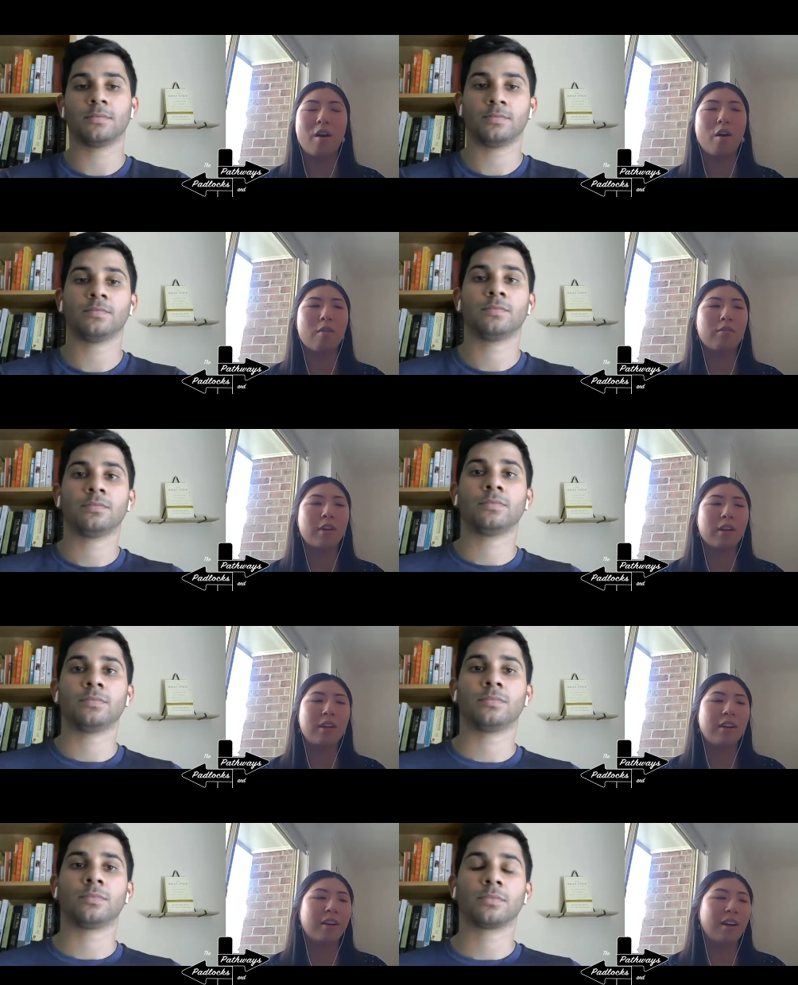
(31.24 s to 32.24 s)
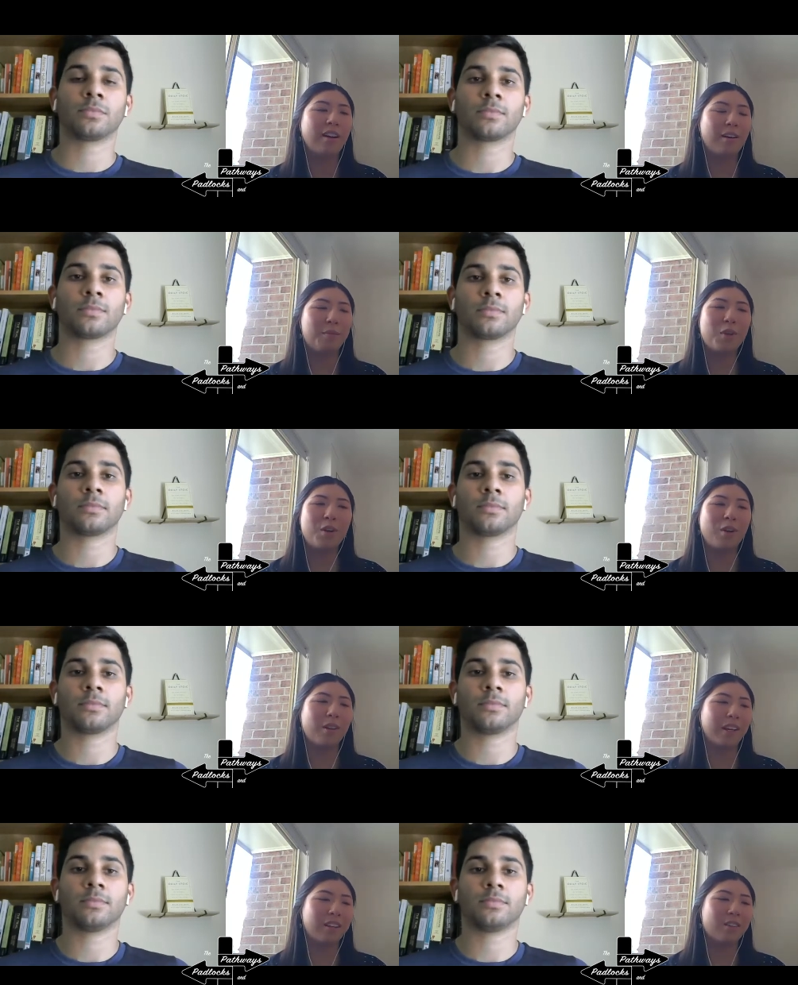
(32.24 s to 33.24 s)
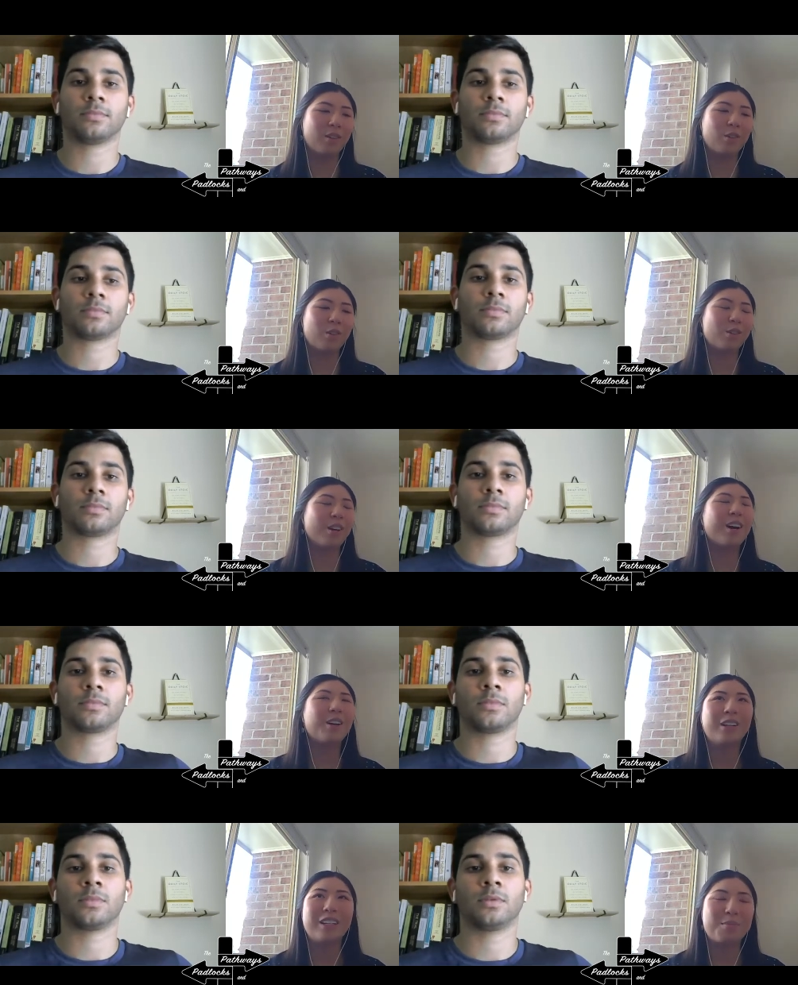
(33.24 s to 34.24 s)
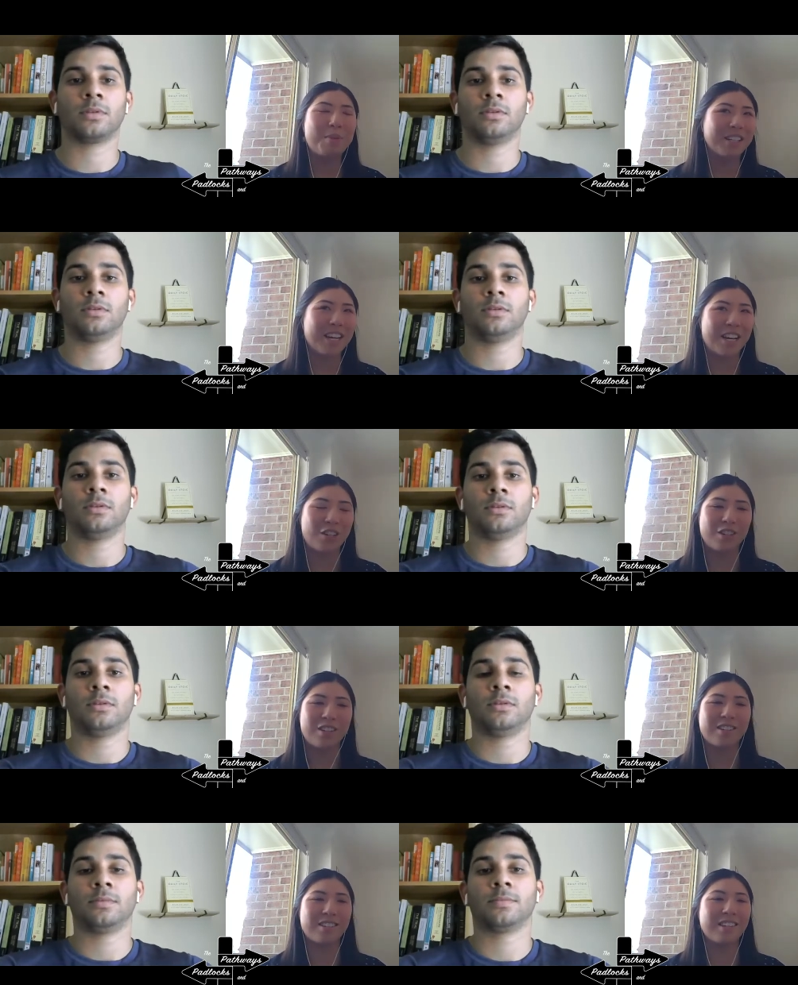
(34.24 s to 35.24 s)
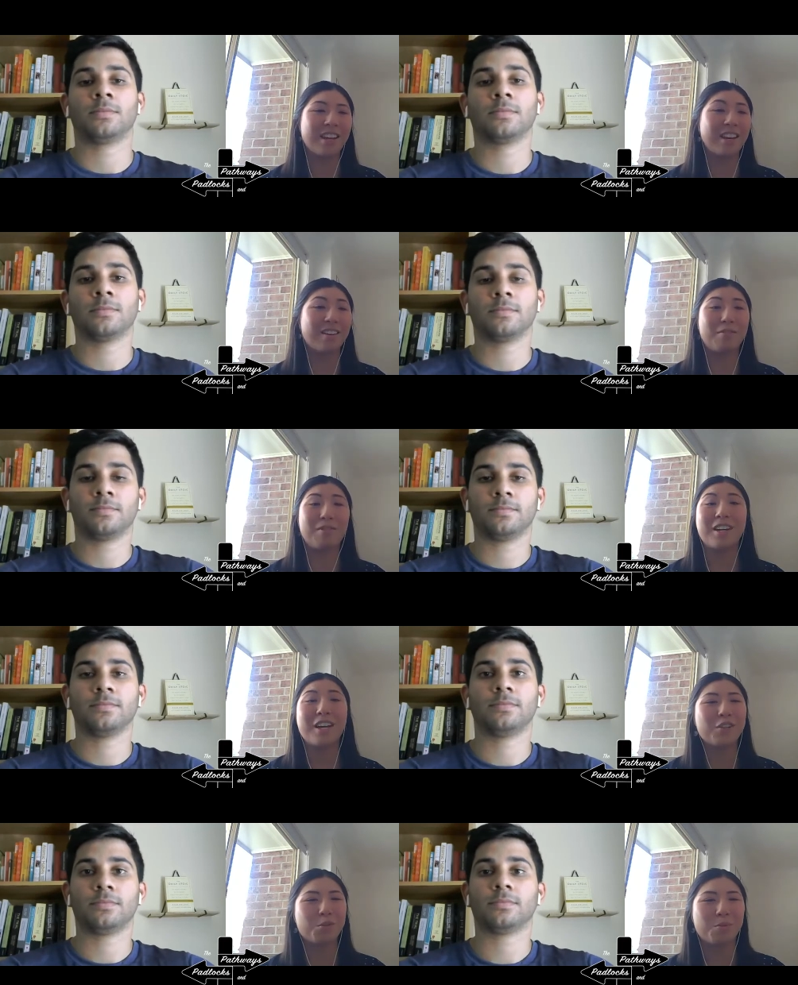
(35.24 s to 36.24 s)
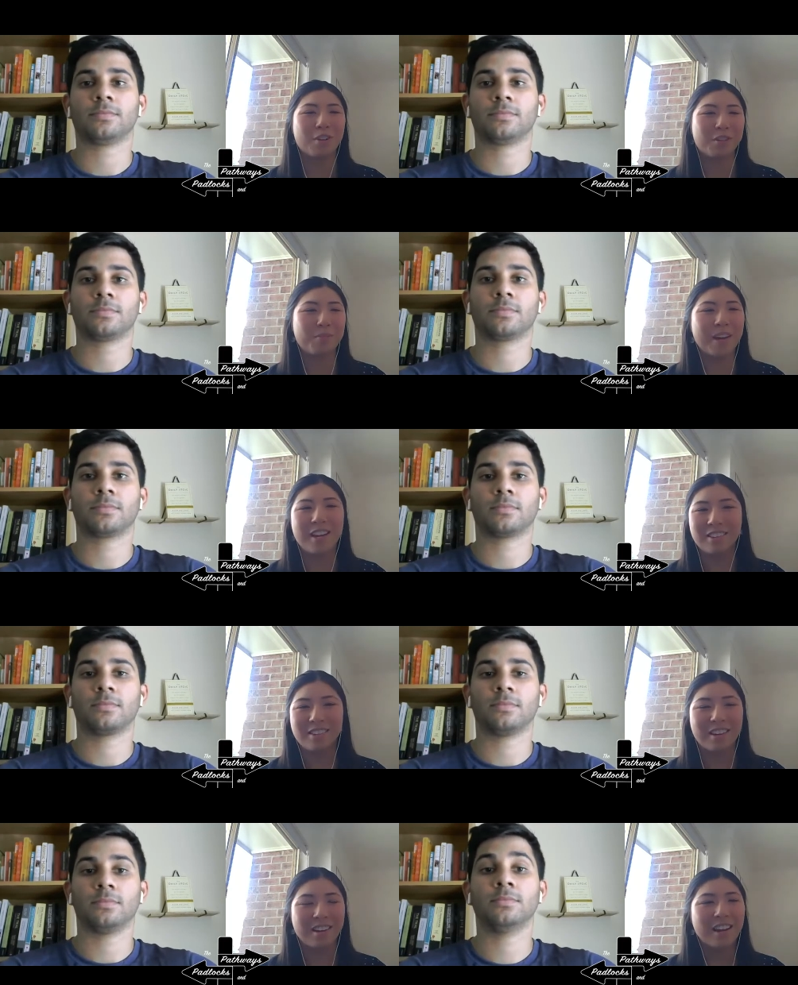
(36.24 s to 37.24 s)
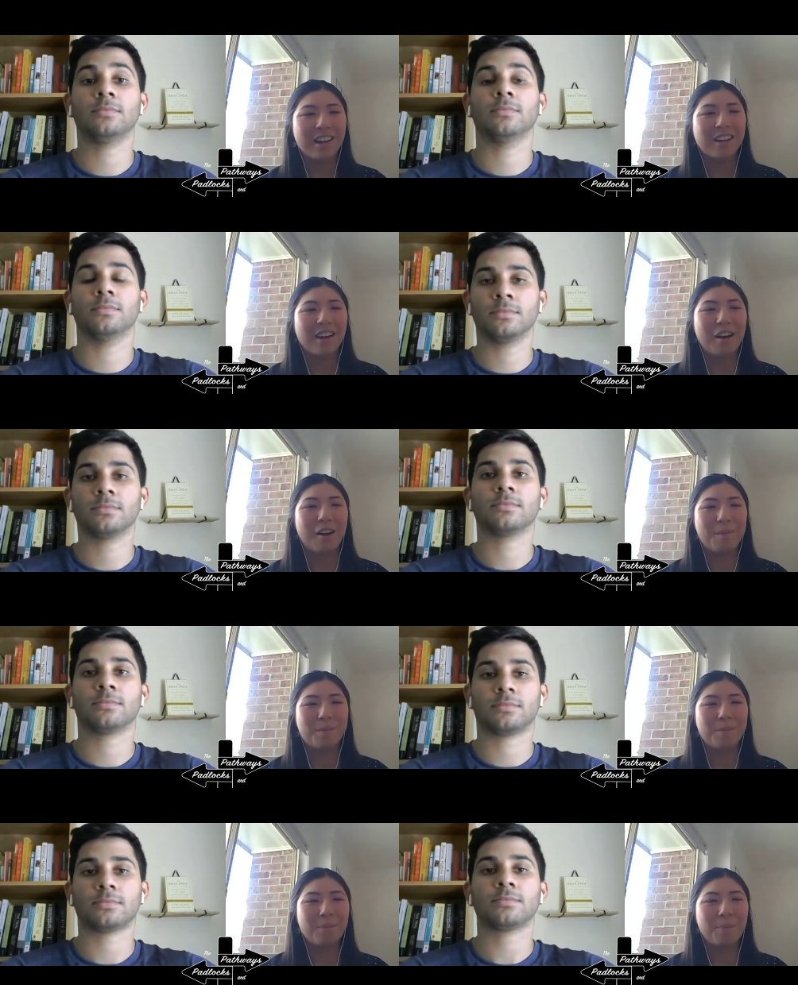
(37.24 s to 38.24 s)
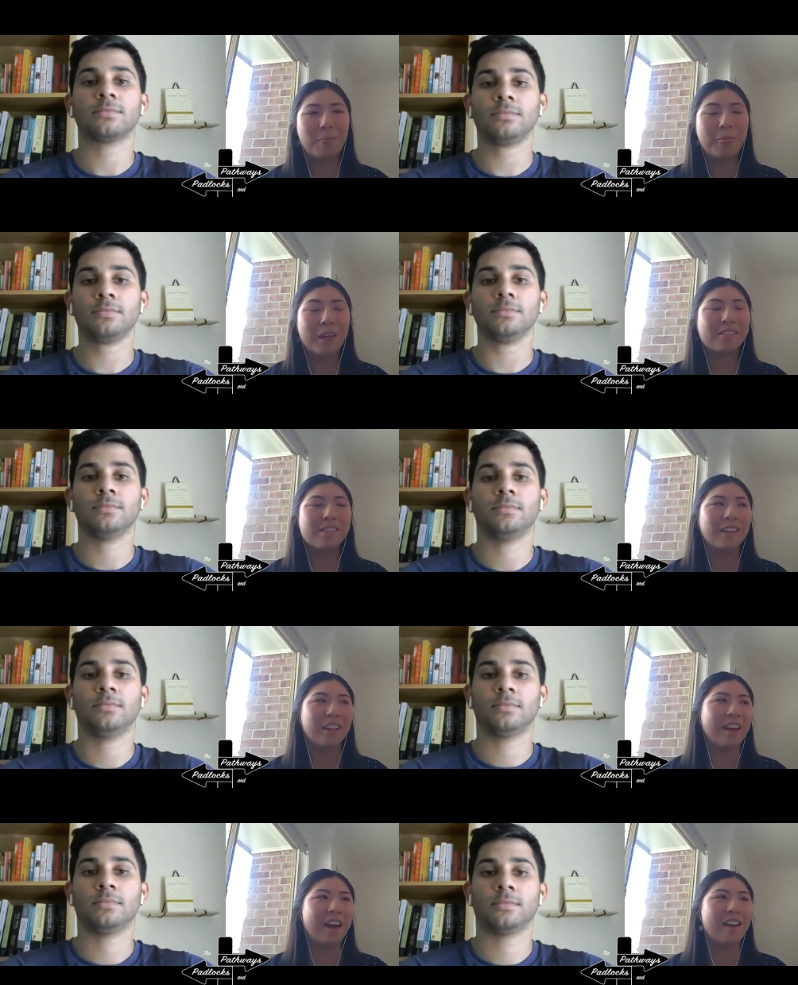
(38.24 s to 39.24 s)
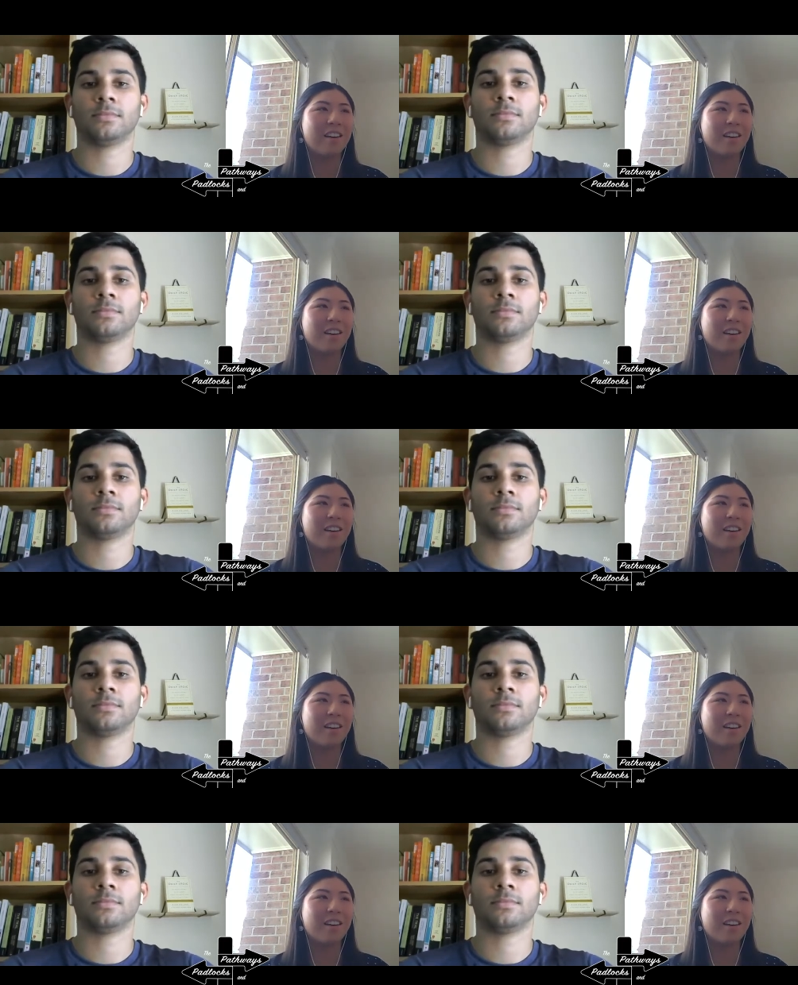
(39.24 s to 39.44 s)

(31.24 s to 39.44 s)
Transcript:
Speaker 1: of, um, you know, like societal expectations and financial prospects and mm. um, things like that,